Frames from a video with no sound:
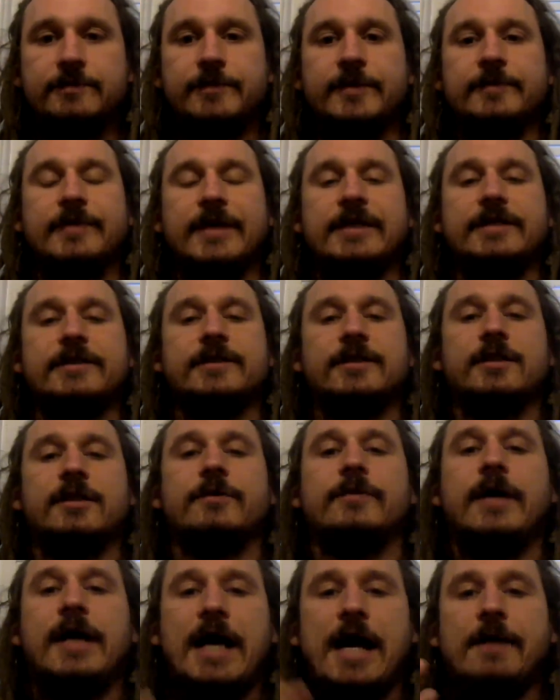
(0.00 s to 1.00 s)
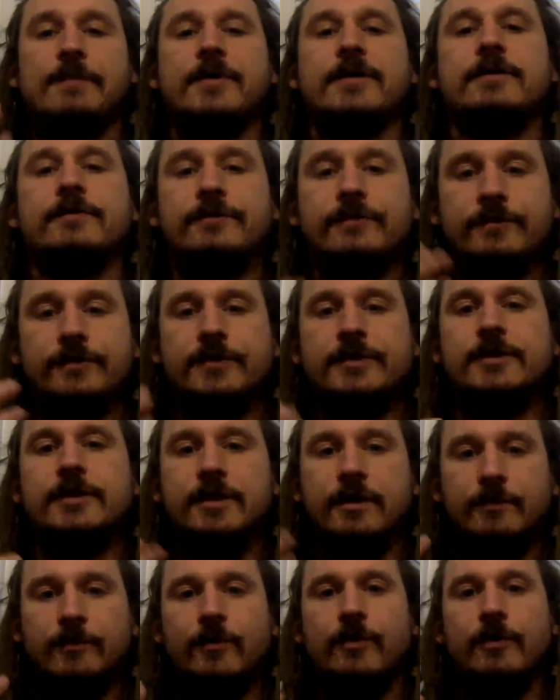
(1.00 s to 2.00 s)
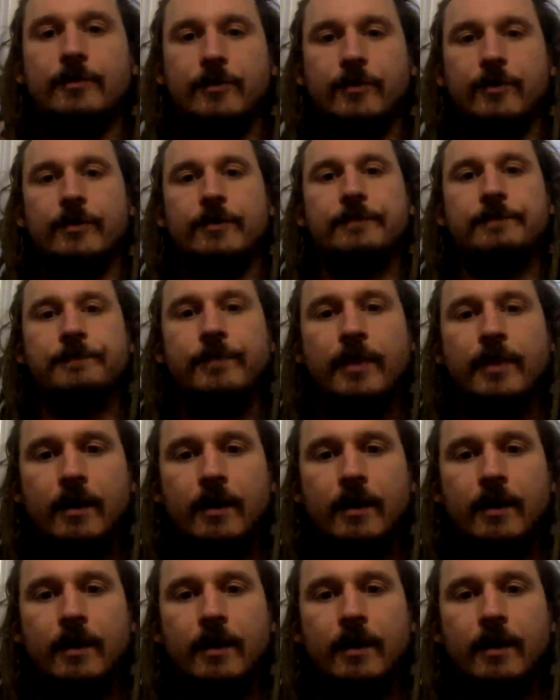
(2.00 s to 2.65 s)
but basically what happened was we'd see them more and more